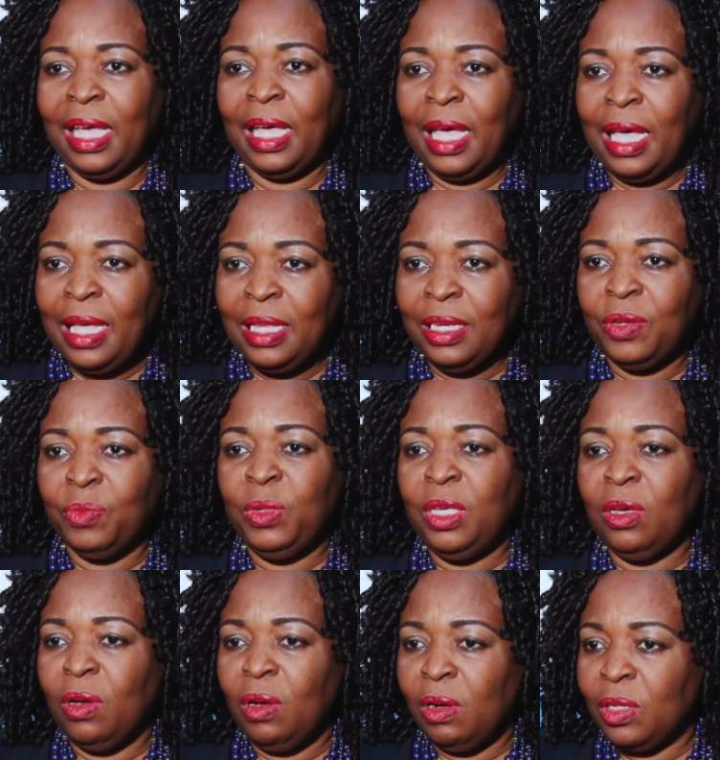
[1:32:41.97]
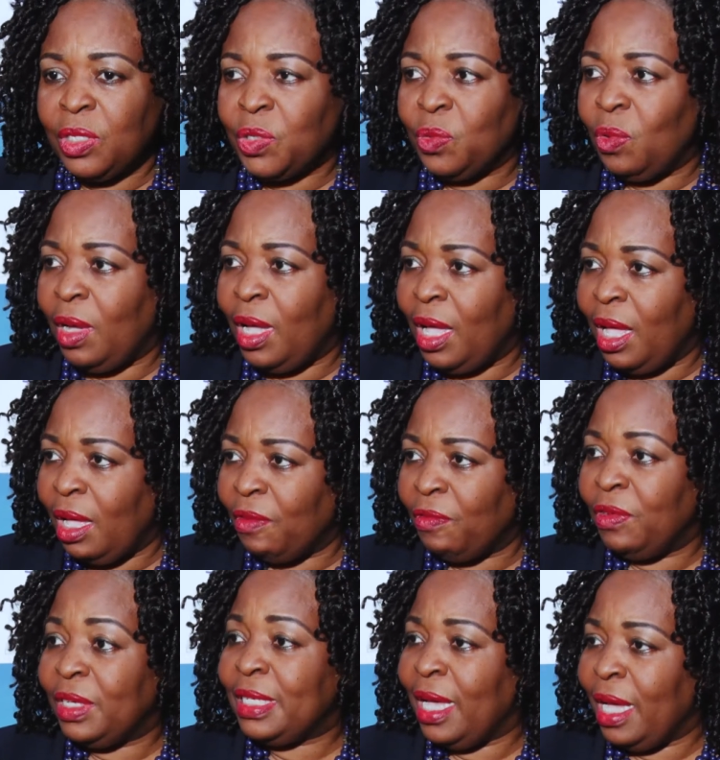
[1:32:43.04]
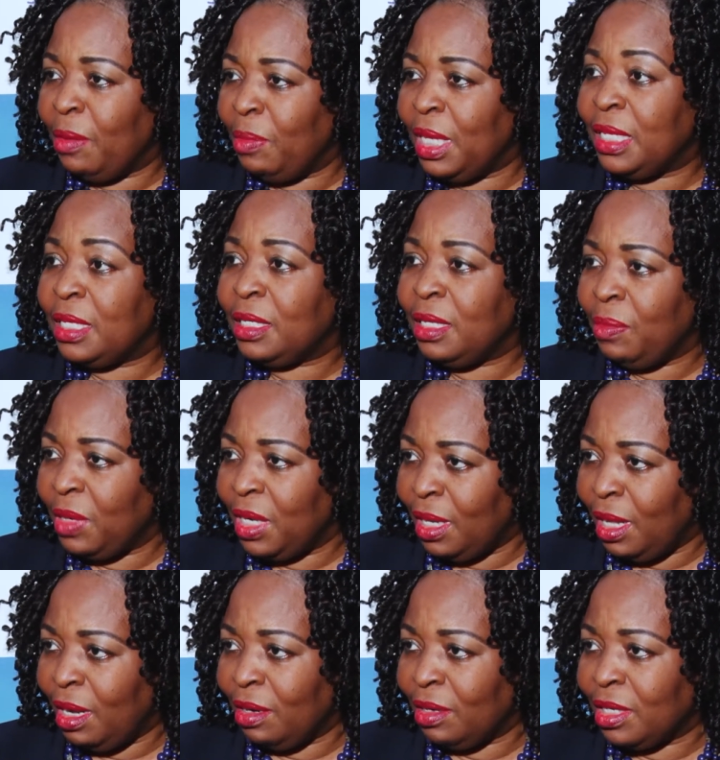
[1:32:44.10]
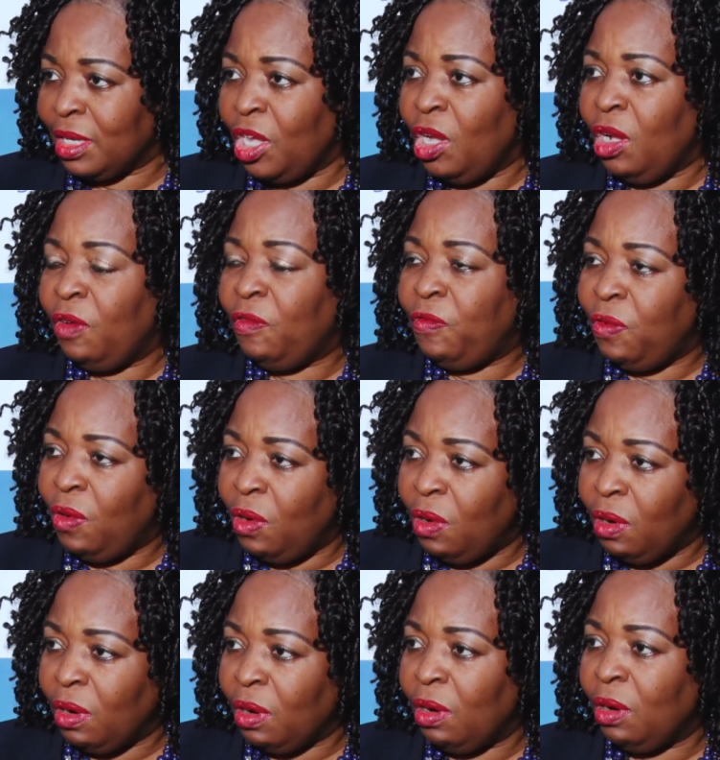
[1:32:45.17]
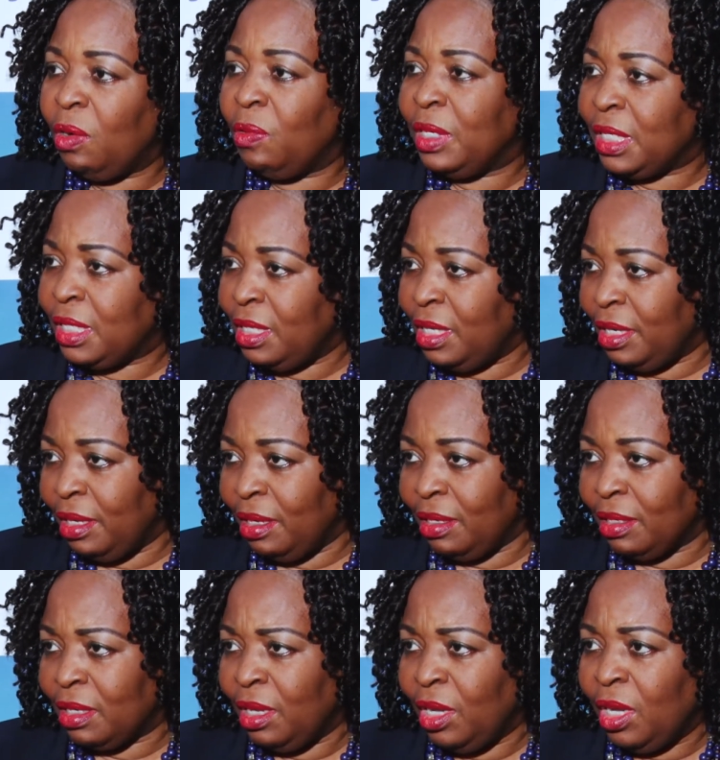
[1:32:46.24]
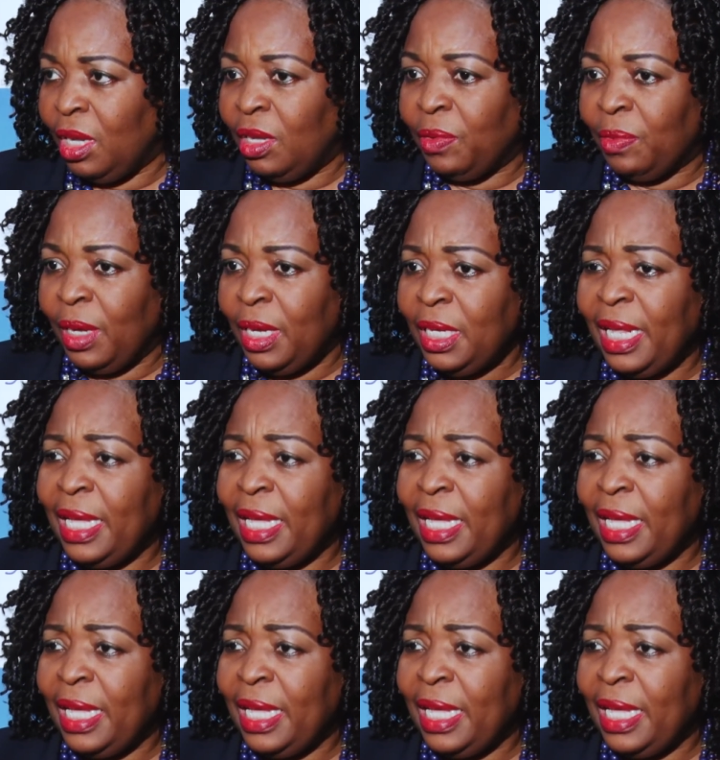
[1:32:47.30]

and we also have retirement seminars for our seniors, right?